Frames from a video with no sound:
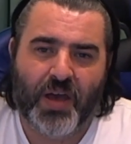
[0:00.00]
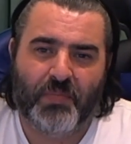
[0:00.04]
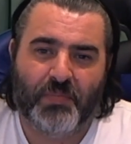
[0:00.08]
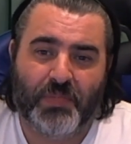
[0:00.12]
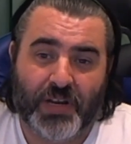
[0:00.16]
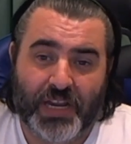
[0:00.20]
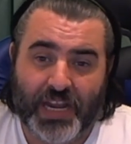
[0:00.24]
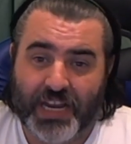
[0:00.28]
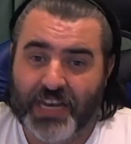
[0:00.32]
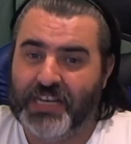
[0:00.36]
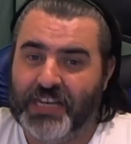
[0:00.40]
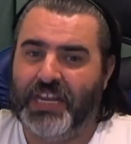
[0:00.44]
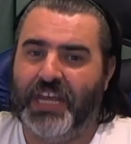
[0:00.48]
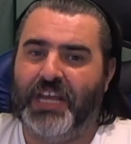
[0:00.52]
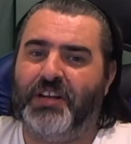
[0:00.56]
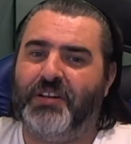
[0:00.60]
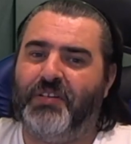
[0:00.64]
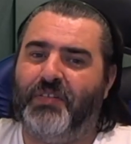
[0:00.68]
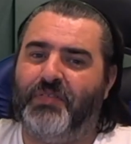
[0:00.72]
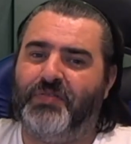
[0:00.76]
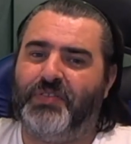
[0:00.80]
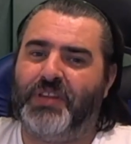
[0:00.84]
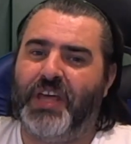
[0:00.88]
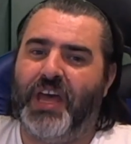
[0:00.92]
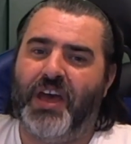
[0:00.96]
in need
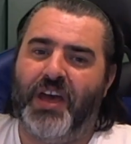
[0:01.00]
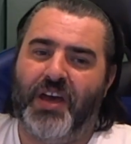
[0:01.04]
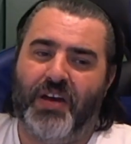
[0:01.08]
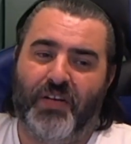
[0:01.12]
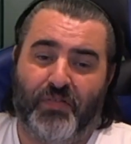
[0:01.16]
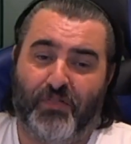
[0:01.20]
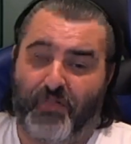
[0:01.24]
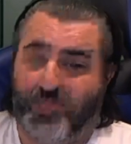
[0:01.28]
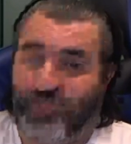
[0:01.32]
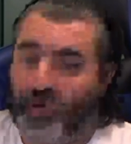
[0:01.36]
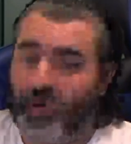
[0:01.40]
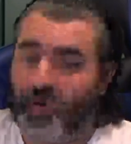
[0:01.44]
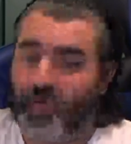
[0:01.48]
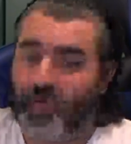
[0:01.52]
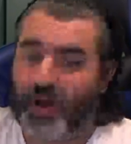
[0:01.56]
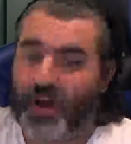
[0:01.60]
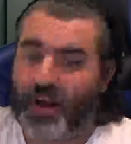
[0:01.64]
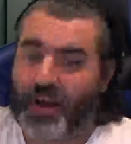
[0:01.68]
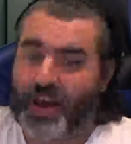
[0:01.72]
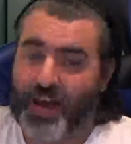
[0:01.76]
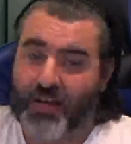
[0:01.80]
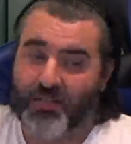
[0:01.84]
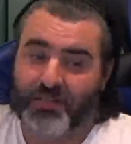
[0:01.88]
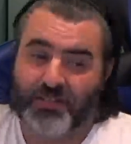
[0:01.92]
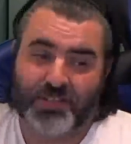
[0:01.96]
of their fuel right
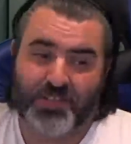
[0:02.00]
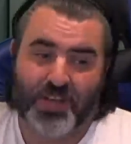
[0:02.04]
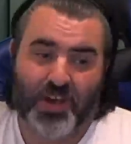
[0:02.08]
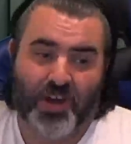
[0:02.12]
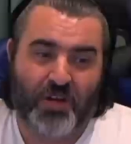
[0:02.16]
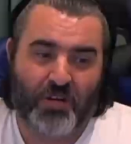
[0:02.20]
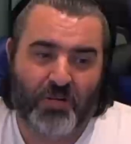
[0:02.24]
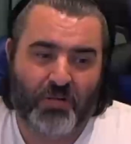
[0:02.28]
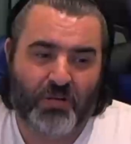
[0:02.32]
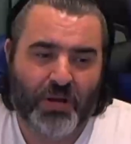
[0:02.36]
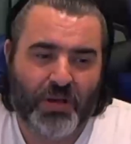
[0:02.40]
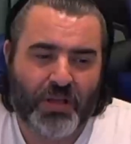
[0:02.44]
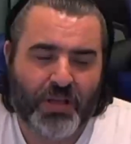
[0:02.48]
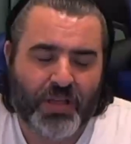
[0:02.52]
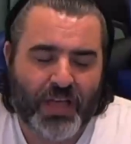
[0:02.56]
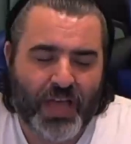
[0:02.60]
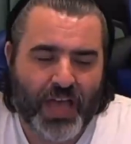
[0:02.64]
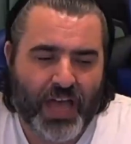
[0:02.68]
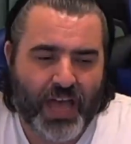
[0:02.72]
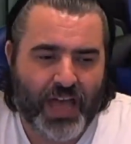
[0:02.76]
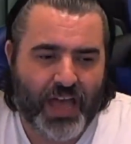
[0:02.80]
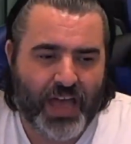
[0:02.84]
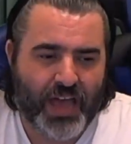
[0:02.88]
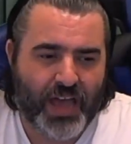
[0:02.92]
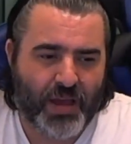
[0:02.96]
now. So
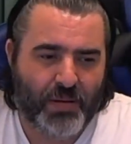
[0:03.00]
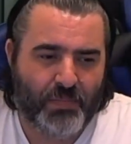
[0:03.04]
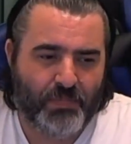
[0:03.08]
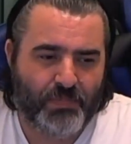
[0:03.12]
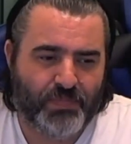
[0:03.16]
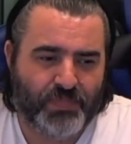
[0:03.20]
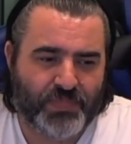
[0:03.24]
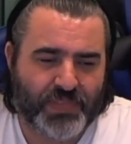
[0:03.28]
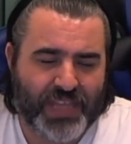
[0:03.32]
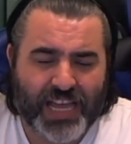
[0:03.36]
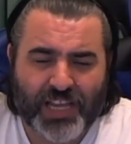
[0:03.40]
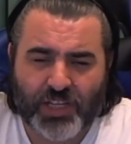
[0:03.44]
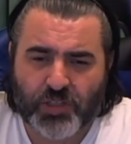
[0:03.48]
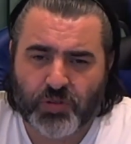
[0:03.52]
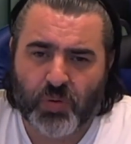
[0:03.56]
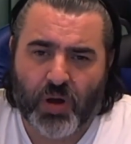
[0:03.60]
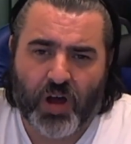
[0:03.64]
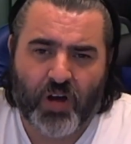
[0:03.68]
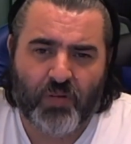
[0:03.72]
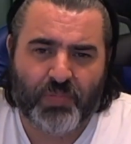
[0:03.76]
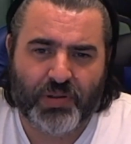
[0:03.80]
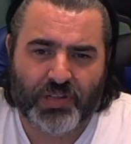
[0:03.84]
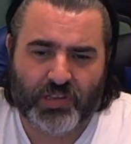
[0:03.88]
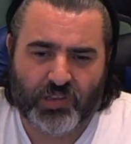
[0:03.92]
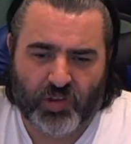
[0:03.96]
that's what
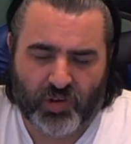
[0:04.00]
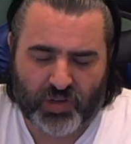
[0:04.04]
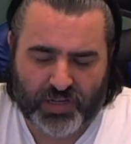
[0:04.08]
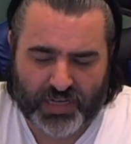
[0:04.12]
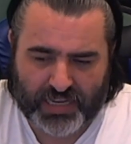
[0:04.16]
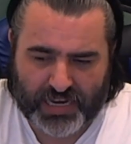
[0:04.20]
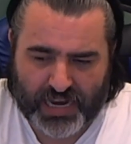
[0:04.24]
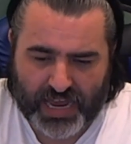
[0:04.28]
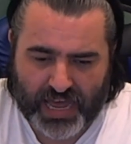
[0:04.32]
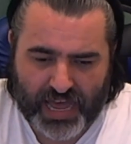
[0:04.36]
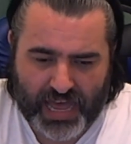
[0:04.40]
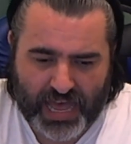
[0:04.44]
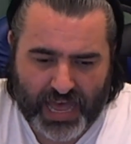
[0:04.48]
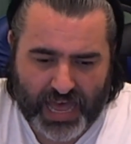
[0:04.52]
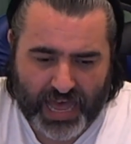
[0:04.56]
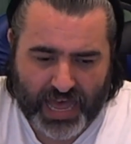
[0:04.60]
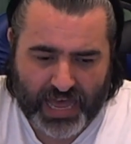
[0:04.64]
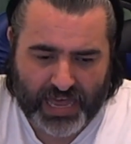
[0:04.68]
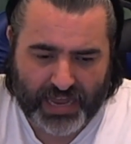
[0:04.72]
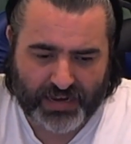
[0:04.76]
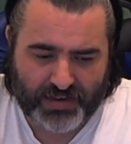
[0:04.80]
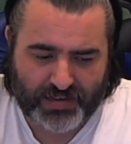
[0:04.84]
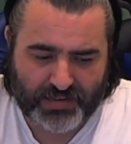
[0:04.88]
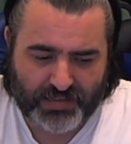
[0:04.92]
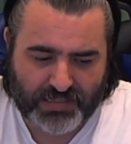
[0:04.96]
I've been looking at.
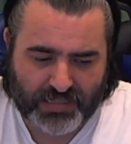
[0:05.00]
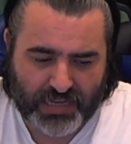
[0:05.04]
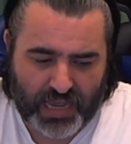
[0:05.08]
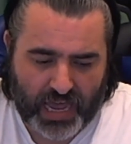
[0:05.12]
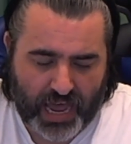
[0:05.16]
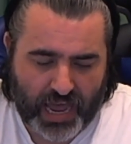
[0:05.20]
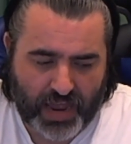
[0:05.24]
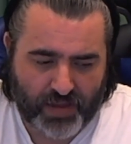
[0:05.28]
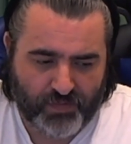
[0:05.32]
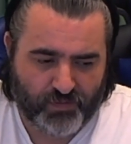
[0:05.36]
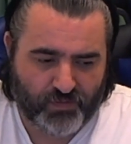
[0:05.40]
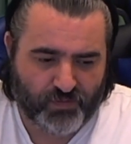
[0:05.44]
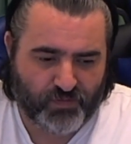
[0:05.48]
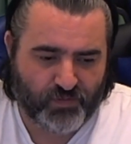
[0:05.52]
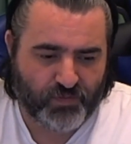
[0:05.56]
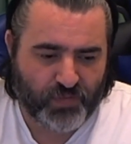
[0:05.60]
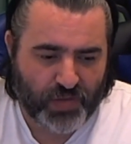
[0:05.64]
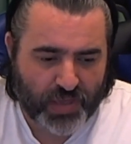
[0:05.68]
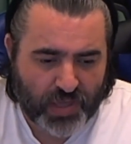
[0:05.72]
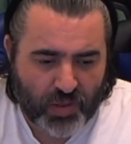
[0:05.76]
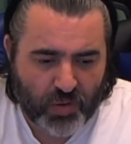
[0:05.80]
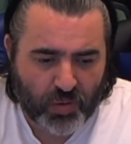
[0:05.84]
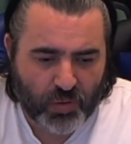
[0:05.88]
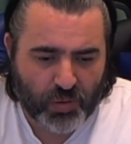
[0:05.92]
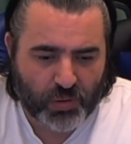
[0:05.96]
And I
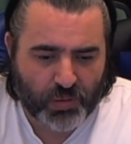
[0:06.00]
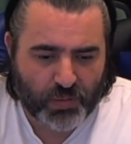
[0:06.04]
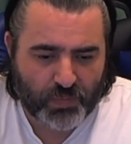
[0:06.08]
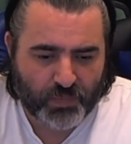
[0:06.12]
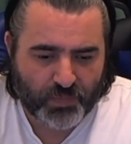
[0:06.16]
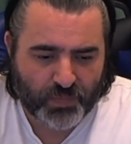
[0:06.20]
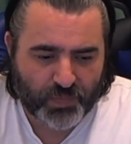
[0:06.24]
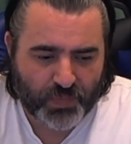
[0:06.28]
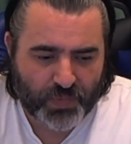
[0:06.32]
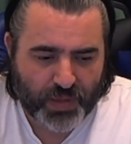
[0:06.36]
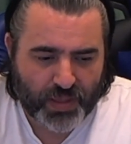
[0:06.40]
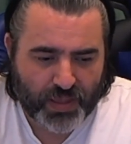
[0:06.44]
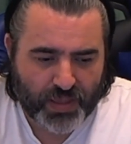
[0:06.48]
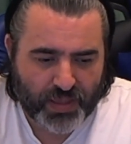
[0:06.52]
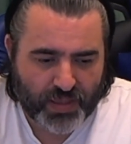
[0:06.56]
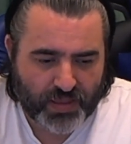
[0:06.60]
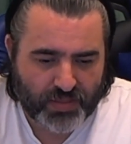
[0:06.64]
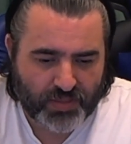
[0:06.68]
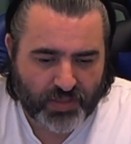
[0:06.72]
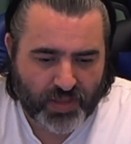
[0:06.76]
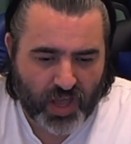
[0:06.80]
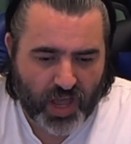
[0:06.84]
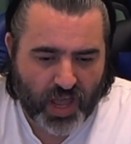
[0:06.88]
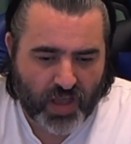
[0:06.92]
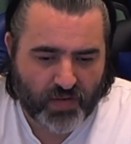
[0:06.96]
feel
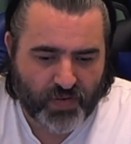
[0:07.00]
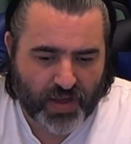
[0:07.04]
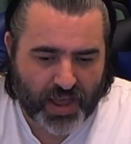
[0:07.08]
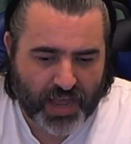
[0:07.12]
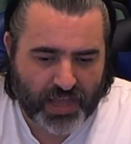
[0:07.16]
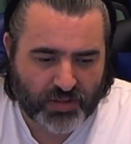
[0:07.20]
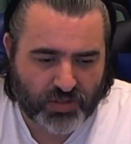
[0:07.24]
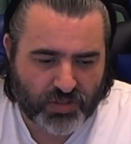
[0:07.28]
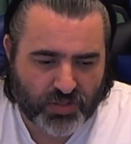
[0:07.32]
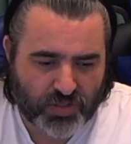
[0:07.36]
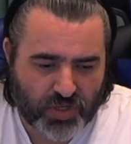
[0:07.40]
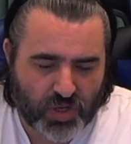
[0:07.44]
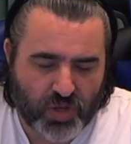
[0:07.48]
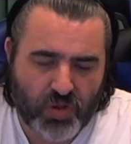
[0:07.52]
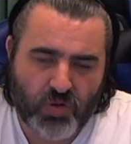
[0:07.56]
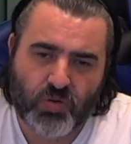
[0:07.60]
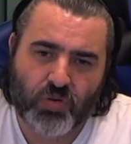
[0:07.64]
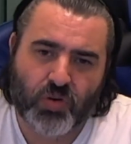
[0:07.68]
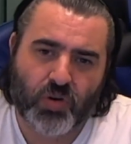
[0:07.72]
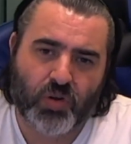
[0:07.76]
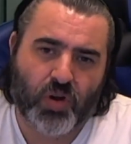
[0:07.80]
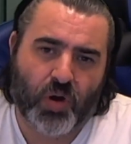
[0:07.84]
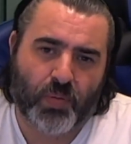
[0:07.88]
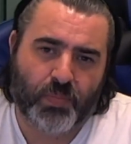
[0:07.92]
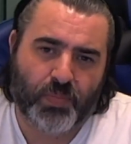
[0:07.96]
that I've had 2
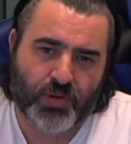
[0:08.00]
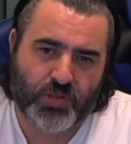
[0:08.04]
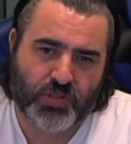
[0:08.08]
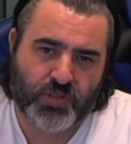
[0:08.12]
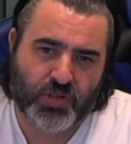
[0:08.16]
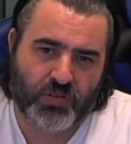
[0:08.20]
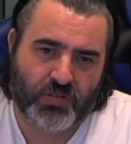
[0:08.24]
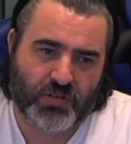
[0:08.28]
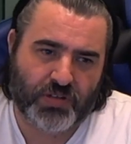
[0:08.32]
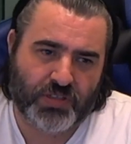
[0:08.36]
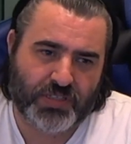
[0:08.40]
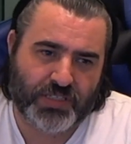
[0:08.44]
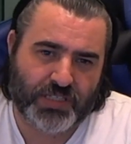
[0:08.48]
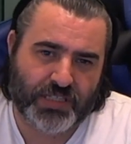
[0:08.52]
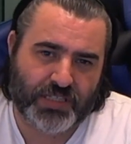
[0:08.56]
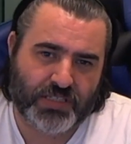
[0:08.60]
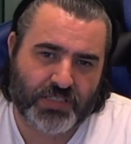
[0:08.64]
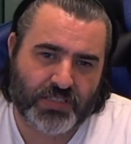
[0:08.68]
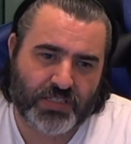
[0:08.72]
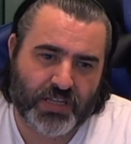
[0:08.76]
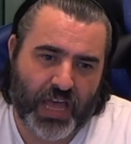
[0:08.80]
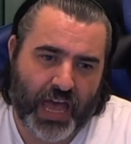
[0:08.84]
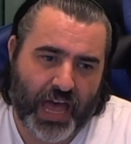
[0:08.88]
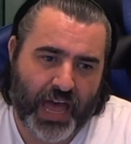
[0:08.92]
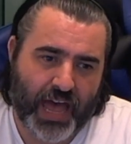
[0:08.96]
good
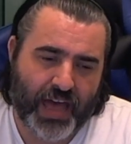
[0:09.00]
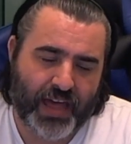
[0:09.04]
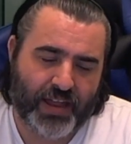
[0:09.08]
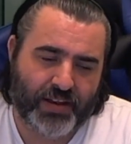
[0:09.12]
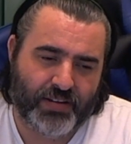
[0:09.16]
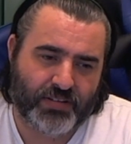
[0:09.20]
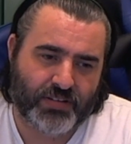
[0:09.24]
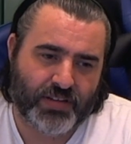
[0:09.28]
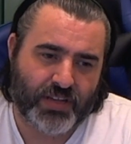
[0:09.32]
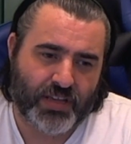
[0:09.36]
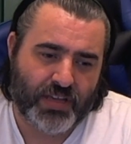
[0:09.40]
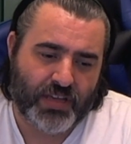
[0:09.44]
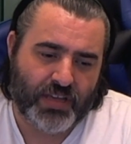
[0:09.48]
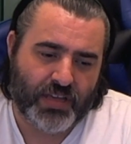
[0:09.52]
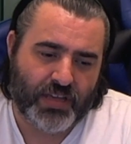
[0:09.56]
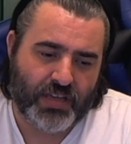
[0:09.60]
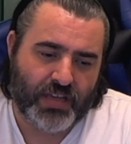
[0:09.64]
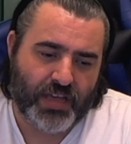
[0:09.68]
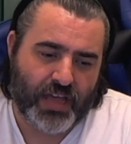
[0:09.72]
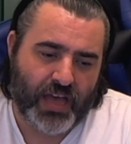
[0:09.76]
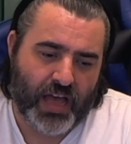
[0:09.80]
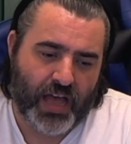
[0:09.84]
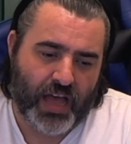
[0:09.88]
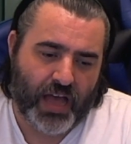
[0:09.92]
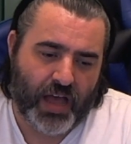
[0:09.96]
opportunities. And
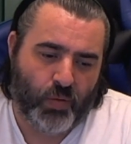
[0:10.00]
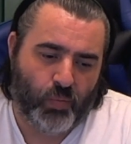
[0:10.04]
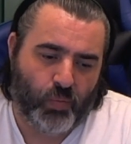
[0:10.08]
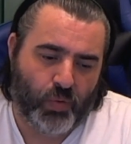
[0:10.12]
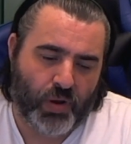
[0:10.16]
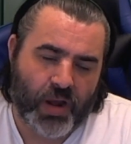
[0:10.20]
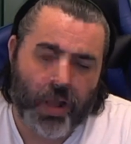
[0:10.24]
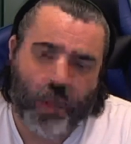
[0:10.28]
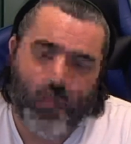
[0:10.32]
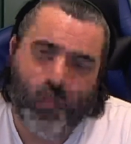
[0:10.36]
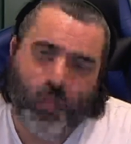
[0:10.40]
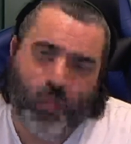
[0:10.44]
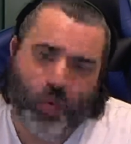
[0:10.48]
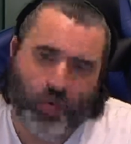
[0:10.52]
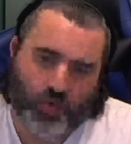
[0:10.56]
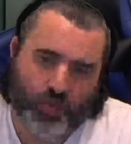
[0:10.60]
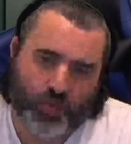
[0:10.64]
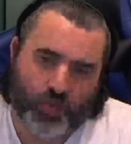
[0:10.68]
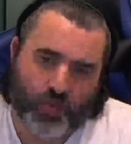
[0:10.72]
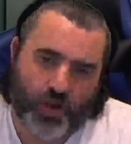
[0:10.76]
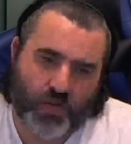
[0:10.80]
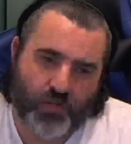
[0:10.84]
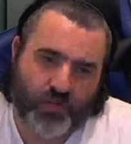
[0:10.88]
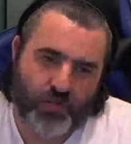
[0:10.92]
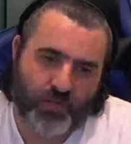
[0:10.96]
when I walked
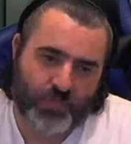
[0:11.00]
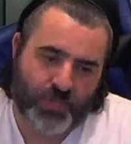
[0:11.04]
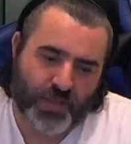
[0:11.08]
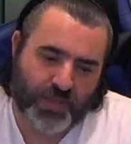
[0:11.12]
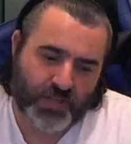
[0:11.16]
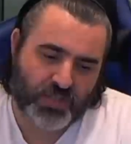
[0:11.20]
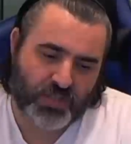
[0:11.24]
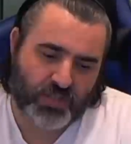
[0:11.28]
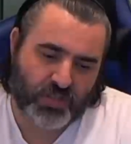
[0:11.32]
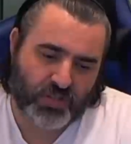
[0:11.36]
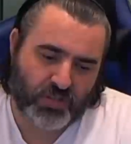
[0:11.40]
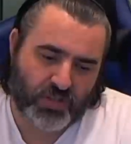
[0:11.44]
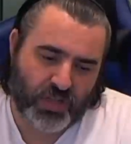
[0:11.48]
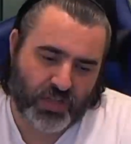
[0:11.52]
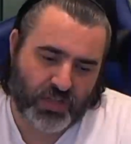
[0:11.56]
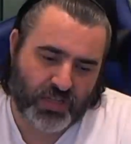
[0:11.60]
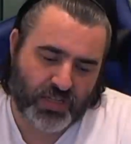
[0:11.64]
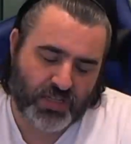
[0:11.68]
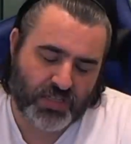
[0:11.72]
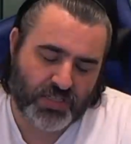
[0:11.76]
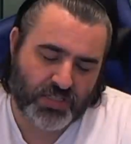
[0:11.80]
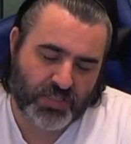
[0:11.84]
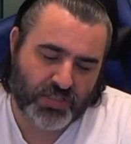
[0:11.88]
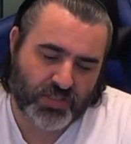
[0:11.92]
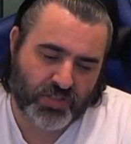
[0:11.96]
away from
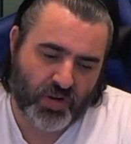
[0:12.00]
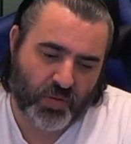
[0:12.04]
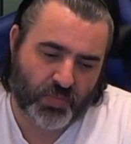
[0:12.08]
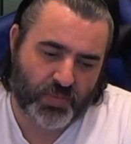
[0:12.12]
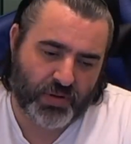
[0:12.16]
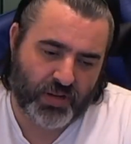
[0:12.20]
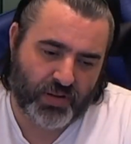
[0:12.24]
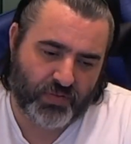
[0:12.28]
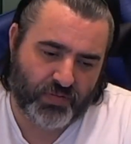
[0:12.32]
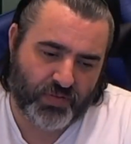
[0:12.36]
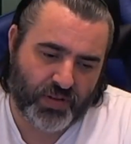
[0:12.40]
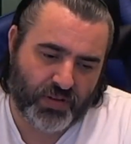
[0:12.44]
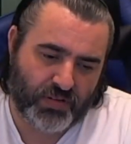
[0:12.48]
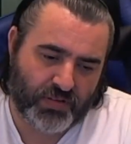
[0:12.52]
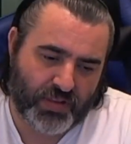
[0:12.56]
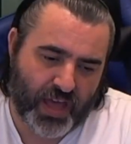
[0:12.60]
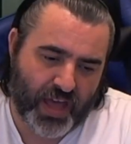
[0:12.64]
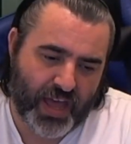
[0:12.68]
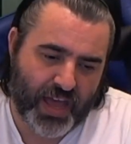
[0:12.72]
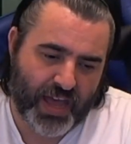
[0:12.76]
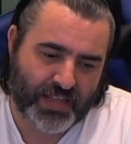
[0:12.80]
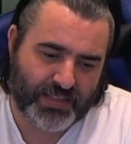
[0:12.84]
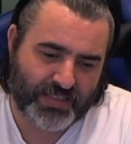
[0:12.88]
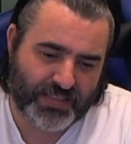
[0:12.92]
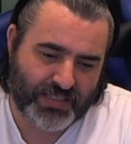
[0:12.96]
this job interview that I
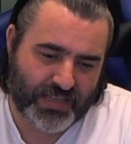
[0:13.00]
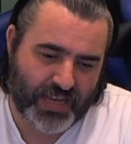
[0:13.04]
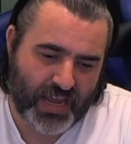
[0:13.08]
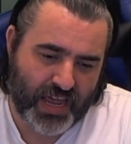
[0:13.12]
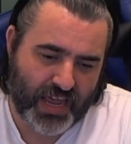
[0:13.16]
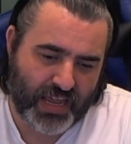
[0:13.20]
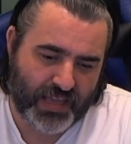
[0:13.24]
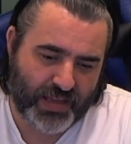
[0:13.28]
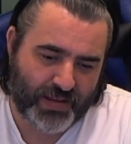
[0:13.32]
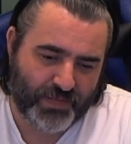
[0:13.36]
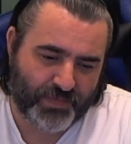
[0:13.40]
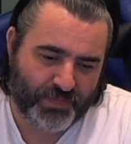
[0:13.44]
had today,